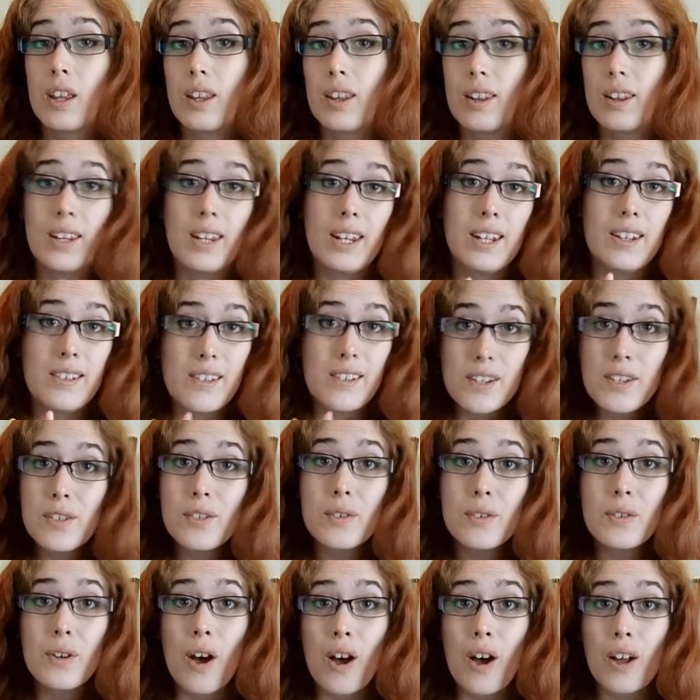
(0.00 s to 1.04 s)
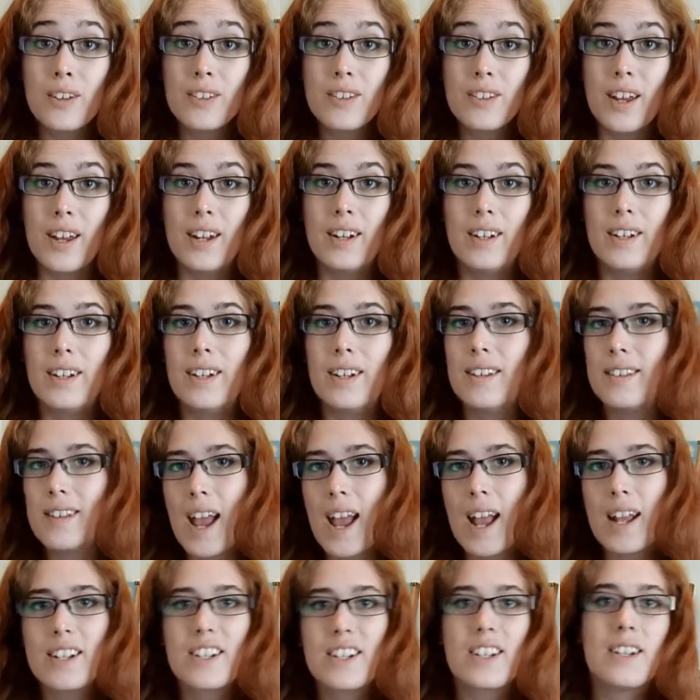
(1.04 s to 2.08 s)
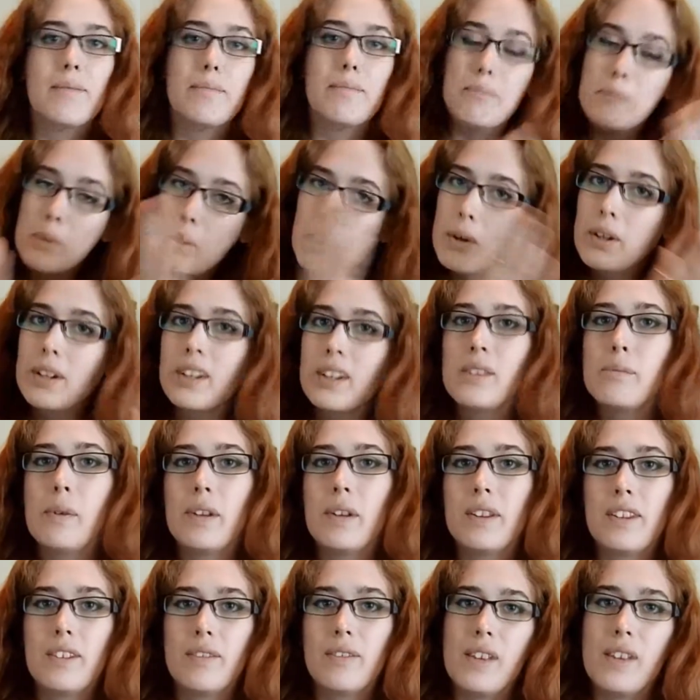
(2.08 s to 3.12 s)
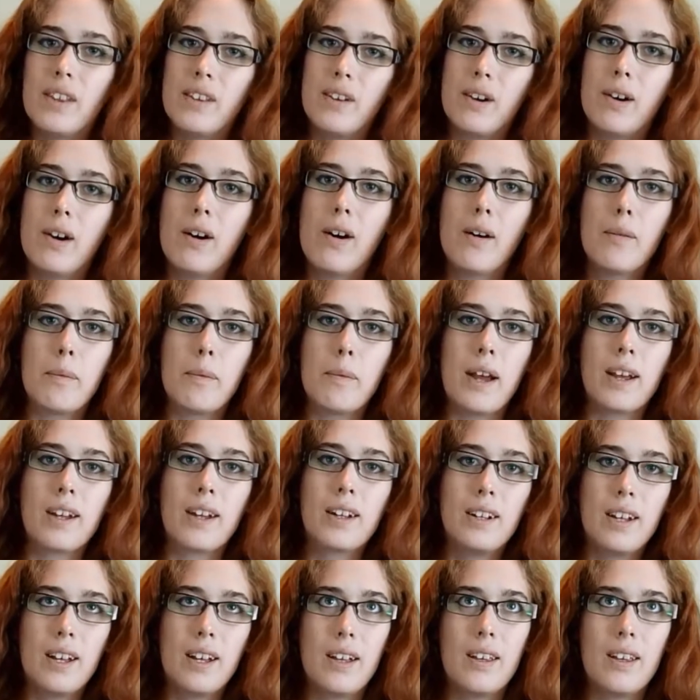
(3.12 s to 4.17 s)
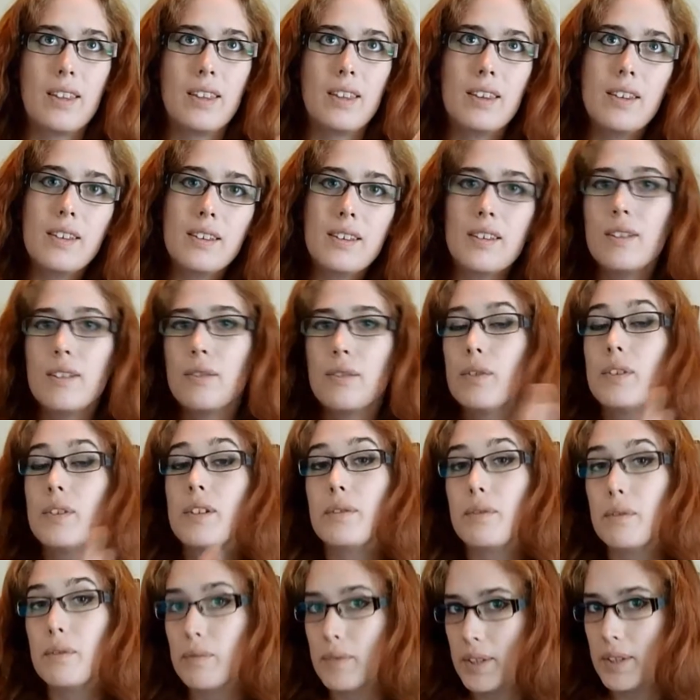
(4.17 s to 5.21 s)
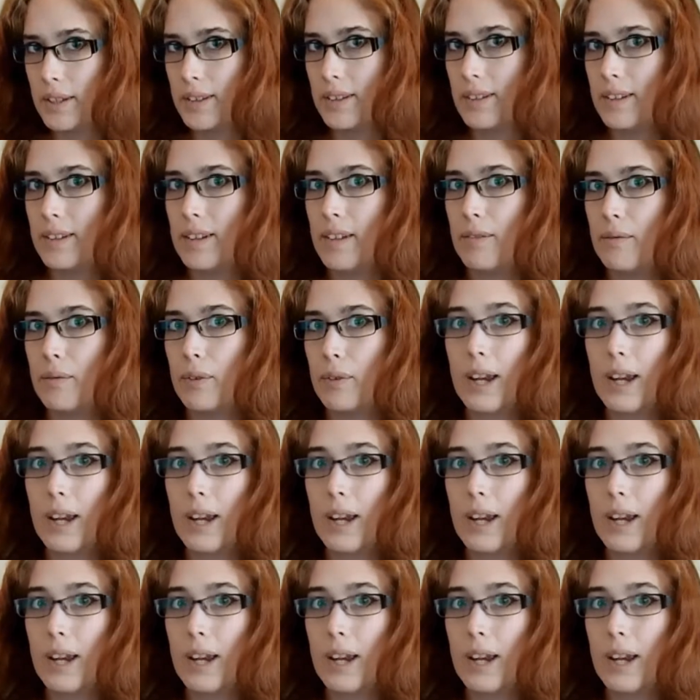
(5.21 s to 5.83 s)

The digital content is actually more expensive than the hardback. Now this is for different reasons than for